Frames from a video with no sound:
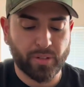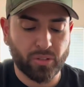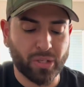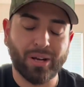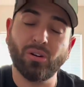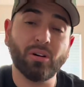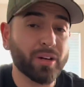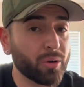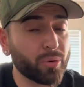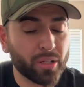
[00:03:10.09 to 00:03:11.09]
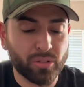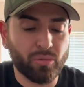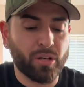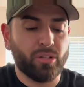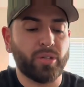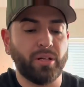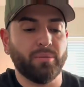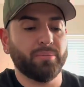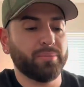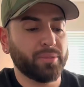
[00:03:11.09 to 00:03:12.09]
So I don't know if I really do want to trade them,